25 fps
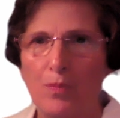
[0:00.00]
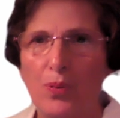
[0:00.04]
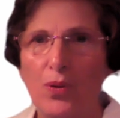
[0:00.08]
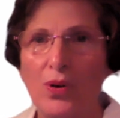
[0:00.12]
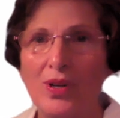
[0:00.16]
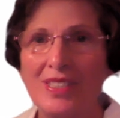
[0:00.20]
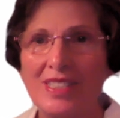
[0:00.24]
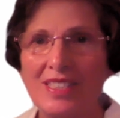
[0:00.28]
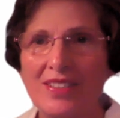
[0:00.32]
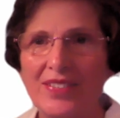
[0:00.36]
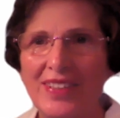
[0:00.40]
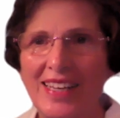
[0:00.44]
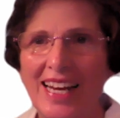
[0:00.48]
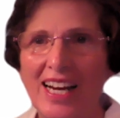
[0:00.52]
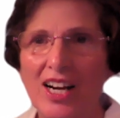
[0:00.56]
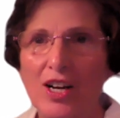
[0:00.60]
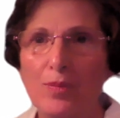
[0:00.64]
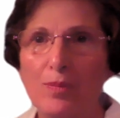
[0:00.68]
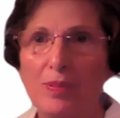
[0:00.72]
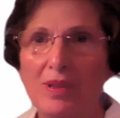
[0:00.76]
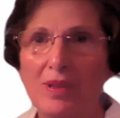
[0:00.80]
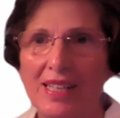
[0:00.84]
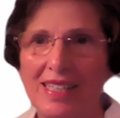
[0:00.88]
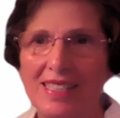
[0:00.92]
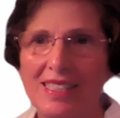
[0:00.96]
Point of
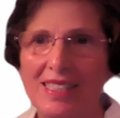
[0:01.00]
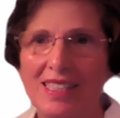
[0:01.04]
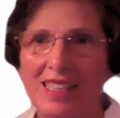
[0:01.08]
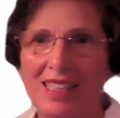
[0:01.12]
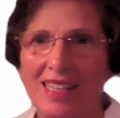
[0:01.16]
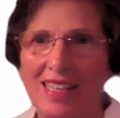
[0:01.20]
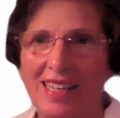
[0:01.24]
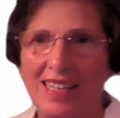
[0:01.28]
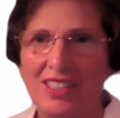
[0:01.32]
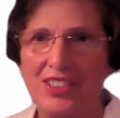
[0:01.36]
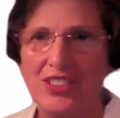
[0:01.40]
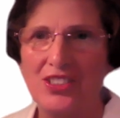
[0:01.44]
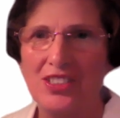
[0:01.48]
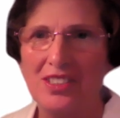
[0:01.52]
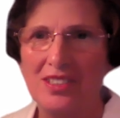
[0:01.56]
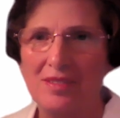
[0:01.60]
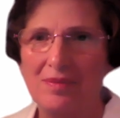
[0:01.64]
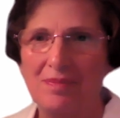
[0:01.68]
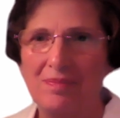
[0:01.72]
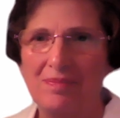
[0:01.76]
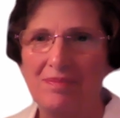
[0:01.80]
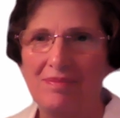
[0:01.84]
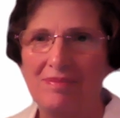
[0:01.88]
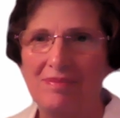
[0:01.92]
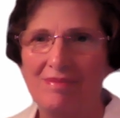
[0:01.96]
care blood
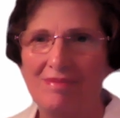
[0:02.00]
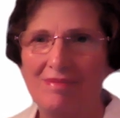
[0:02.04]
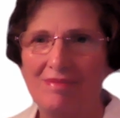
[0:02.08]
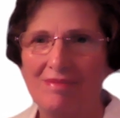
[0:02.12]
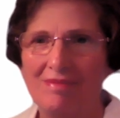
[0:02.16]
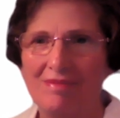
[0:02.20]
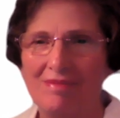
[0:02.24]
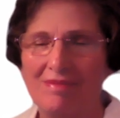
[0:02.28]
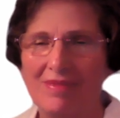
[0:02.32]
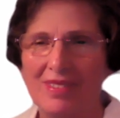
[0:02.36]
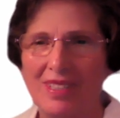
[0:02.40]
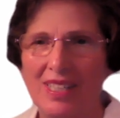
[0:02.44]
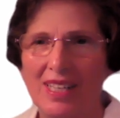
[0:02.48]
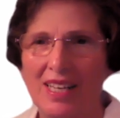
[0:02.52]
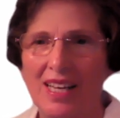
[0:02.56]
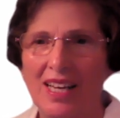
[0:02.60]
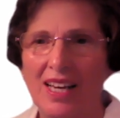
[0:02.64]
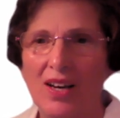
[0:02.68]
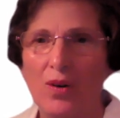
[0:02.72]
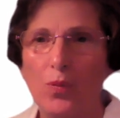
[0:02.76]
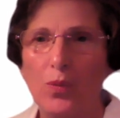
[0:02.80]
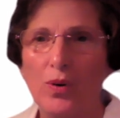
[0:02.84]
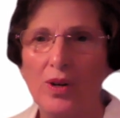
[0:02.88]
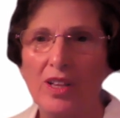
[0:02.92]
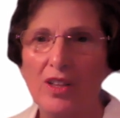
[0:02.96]
collection.
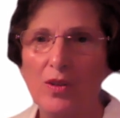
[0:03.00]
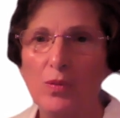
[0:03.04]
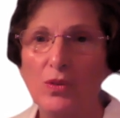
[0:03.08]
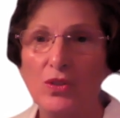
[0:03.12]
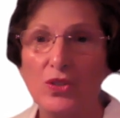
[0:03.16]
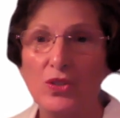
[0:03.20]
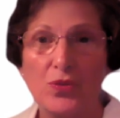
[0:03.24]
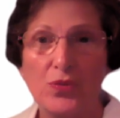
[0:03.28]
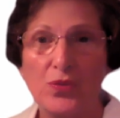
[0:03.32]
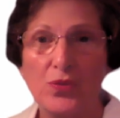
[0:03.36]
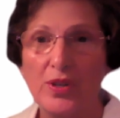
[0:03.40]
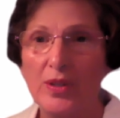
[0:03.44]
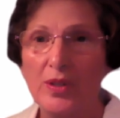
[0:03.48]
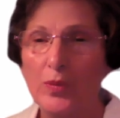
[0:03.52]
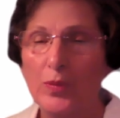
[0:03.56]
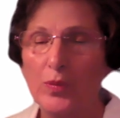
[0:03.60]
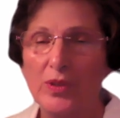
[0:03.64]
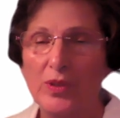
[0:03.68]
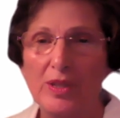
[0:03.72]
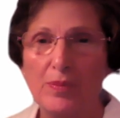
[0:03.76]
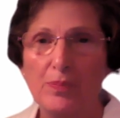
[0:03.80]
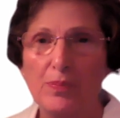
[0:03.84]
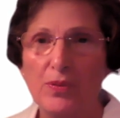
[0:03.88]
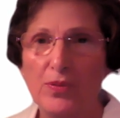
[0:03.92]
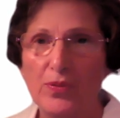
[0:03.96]
One of the most
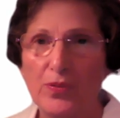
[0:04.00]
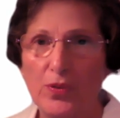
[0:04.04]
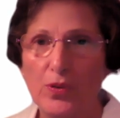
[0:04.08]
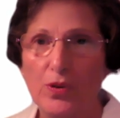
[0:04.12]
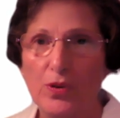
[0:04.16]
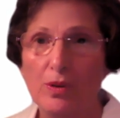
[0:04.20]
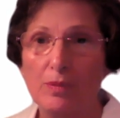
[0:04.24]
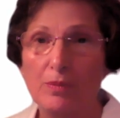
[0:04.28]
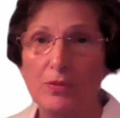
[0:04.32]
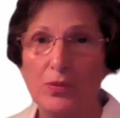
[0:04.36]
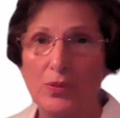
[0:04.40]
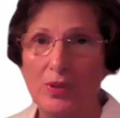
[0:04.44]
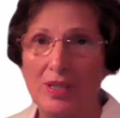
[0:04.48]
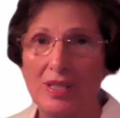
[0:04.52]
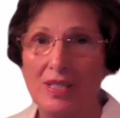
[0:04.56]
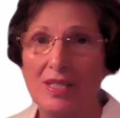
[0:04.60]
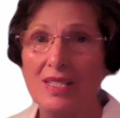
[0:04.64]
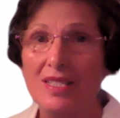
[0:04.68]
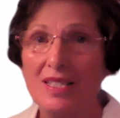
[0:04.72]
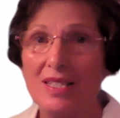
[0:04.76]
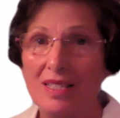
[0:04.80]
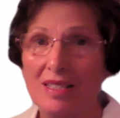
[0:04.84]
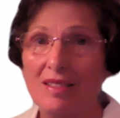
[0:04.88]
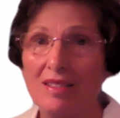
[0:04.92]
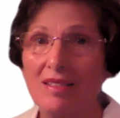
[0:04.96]
frequently performed
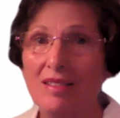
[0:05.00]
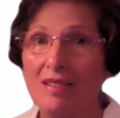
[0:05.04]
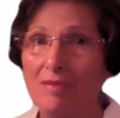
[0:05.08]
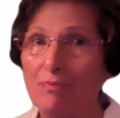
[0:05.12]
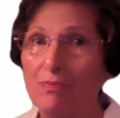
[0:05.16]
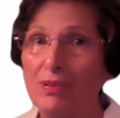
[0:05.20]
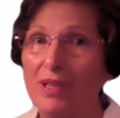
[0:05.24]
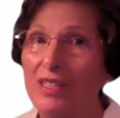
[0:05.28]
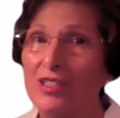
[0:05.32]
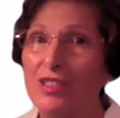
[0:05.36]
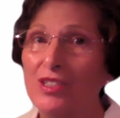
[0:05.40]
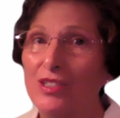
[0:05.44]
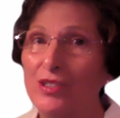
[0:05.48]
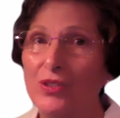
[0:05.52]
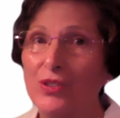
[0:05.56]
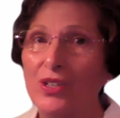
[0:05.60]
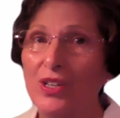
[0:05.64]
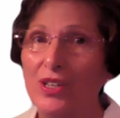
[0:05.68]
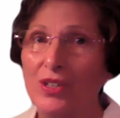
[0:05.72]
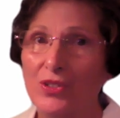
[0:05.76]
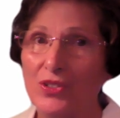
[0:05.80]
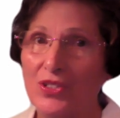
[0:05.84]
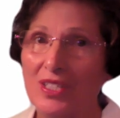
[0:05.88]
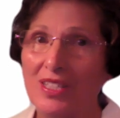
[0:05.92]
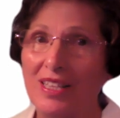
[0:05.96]
ones is blood
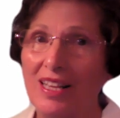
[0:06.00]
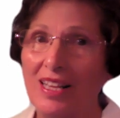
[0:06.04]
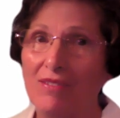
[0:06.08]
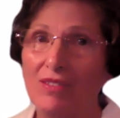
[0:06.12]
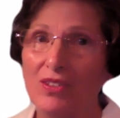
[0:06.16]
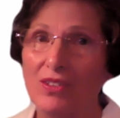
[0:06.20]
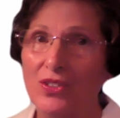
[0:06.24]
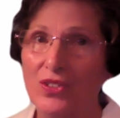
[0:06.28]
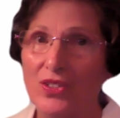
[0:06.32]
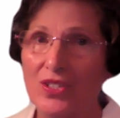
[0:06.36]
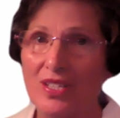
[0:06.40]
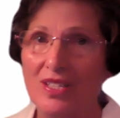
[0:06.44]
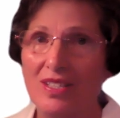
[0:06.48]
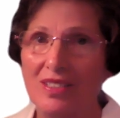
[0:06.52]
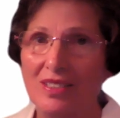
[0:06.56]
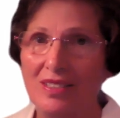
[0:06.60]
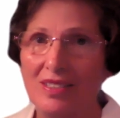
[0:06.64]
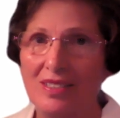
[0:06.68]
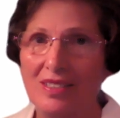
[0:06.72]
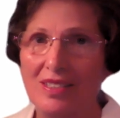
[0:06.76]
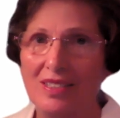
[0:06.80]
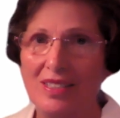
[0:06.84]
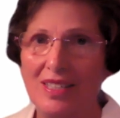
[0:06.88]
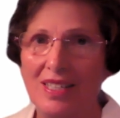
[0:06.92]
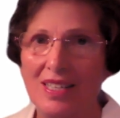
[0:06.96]
glucose levels.
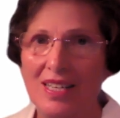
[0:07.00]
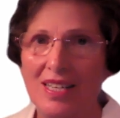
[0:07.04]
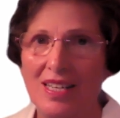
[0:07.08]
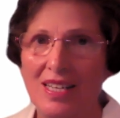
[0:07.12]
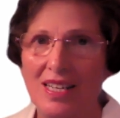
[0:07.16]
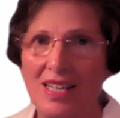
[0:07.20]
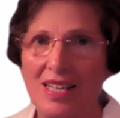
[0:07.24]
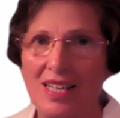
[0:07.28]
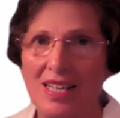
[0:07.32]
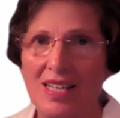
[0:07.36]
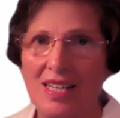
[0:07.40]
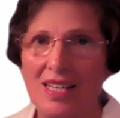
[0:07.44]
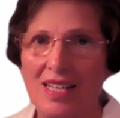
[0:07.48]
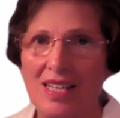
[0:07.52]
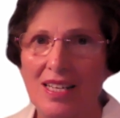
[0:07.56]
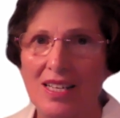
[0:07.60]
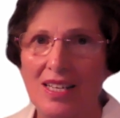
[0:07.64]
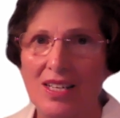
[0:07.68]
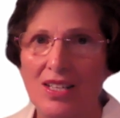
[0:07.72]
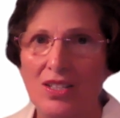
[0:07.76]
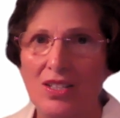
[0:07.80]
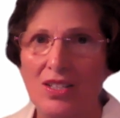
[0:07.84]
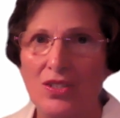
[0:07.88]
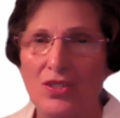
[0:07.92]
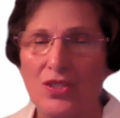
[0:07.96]

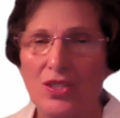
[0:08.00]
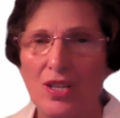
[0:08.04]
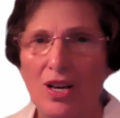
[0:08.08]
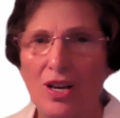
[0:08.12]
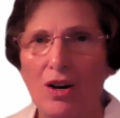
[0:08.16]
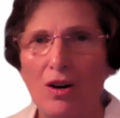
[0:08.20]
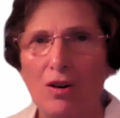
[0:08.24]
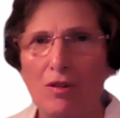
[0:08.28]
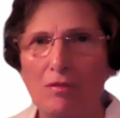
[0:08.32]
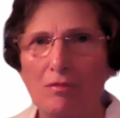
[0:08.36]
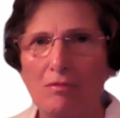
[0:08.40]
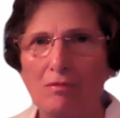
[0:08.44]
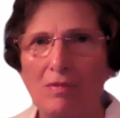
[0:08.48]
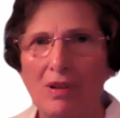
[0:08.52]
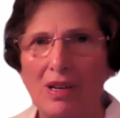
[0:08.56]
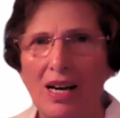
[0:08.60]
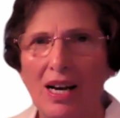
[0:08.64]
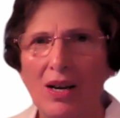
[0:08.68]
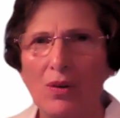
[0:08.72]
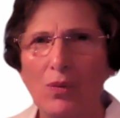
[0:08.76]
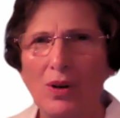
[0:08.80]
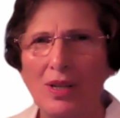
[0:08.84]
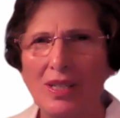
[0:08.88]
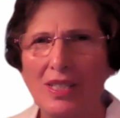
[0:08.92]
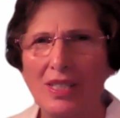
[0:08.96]
So
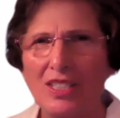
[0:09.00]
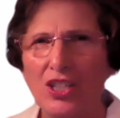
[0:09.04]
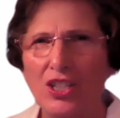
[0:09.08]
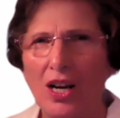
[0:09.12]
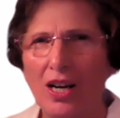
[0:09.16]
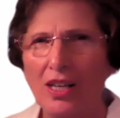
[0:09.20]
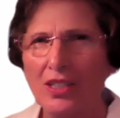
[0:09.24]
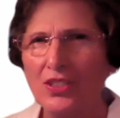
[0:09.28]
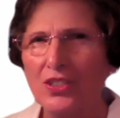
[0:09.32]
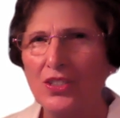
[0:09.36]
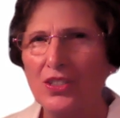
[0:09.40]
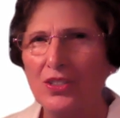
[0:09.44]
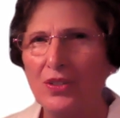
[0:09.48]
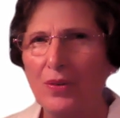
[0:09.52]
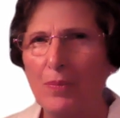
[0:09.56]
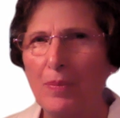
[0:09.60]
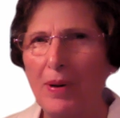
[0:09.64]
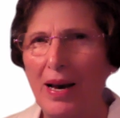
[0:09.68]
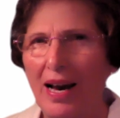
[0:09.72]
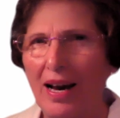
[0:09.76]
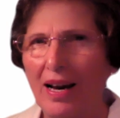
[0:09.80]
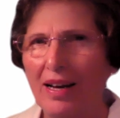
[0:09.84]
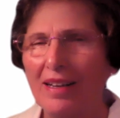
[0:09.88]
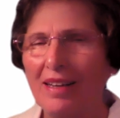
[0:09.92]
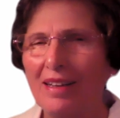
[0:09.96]
I want to talk to you
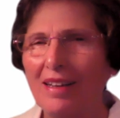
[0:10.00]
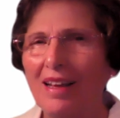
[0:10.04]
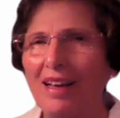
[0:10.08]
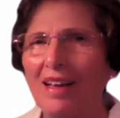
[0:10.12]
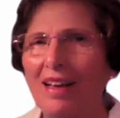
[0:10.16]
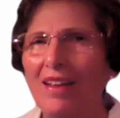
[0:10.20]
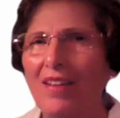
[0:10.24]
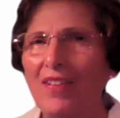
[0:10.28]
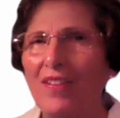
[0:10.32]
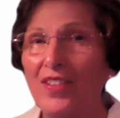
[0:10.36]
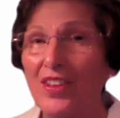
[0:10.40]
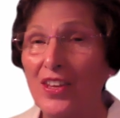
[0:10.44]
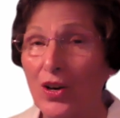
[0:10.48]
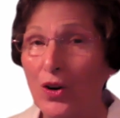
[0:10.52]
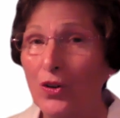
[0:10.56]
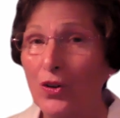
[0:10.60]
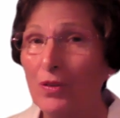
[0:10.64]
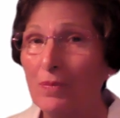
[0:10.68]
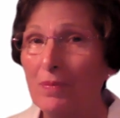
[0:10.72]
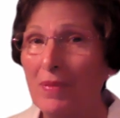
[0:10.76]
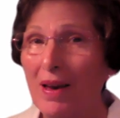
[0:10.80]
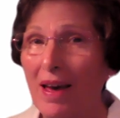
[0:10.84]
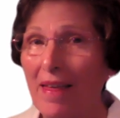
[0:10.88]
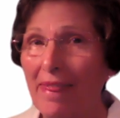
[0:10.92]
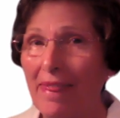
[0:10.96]
about the
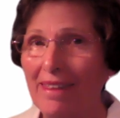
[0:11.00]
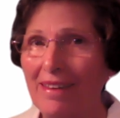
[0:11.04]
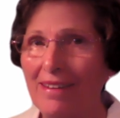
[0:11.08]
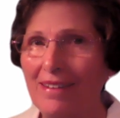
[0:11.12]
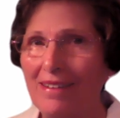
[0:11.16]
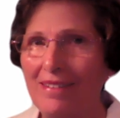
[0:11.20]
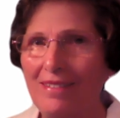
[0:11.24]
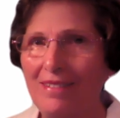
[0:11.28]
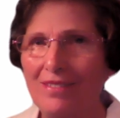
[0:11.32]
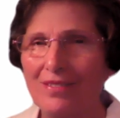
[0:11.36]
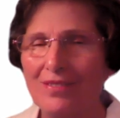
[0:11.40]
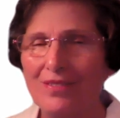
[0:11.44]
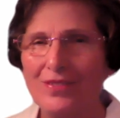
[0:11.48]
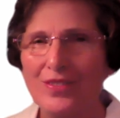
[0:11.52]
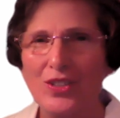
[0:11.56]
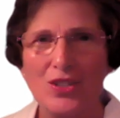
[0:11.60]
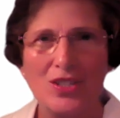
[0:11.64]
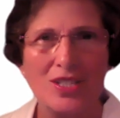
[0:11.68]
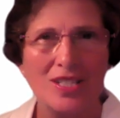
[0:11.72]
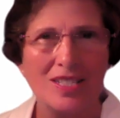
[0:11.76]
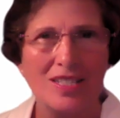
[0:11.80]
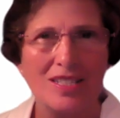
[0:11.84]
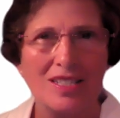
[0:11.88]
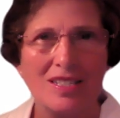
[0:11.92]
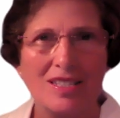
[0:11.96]
old method
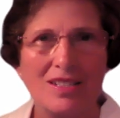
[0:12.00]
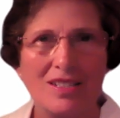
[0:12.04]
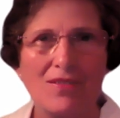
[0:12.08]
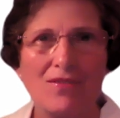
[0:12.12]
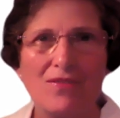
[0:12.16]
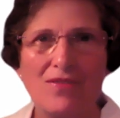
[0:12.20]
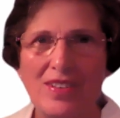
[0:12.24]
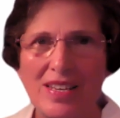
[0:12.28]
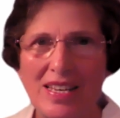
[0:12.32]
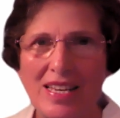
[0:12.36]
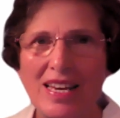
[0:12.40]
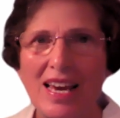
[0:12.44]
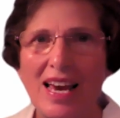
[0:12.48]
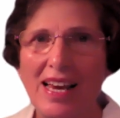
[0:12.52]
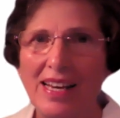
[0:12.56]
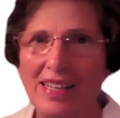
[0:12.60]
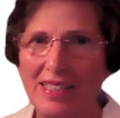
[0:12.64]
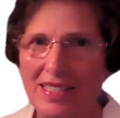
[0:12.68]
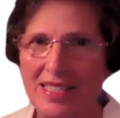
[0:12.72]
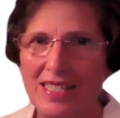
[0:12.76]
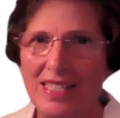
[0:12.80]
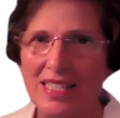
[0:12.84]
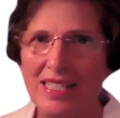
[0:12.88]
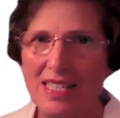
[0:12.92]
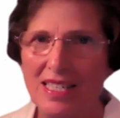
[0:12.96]
versus
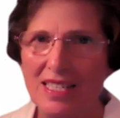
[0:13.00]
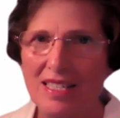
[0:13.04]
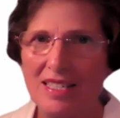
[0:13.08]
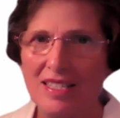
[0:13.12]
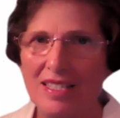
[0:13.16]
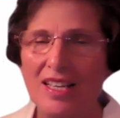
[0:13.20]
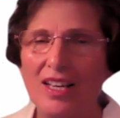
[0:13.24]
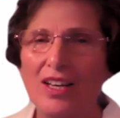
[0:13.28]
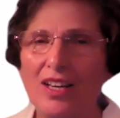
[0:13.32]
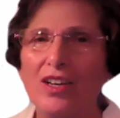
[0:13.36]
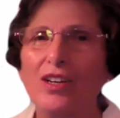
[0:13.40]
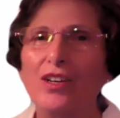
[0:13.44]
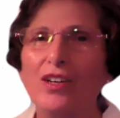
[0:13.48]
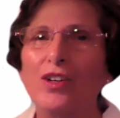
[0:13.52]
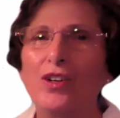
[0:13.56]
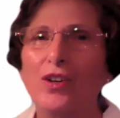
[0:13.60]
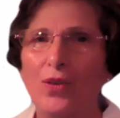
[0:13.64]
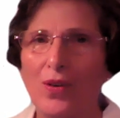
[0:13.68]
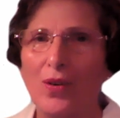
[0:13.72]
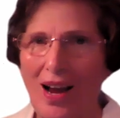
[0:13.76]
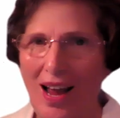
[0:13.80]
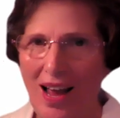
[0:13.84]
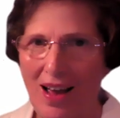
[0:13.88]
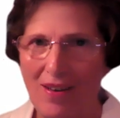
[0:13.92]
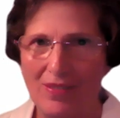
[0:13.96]
VAT's
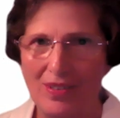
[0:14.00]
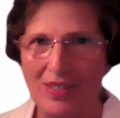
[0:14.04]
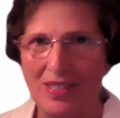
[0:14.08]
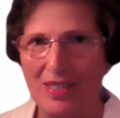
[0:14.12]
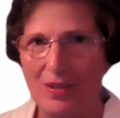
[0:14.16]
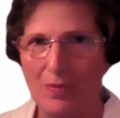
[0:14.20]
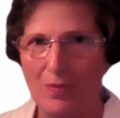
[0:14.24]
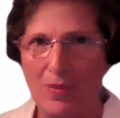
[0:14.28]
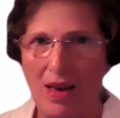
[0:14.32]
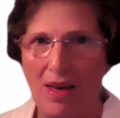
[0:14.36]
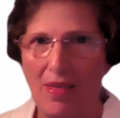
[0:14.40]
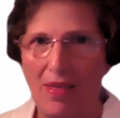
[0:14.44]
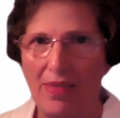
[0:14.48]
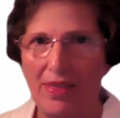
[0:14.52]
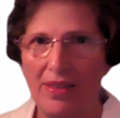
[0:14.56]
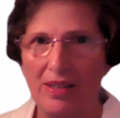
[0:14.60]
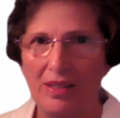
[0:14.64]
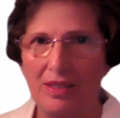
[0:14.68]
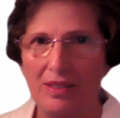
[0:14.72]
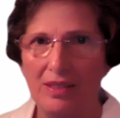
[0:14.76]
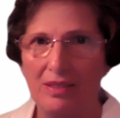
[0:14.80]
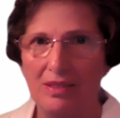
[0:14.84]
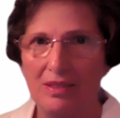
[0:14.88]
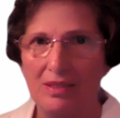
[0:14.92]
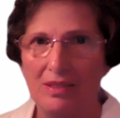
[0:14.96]
gravity
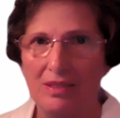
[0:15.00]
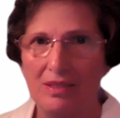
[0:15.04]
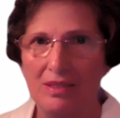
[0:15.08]
method.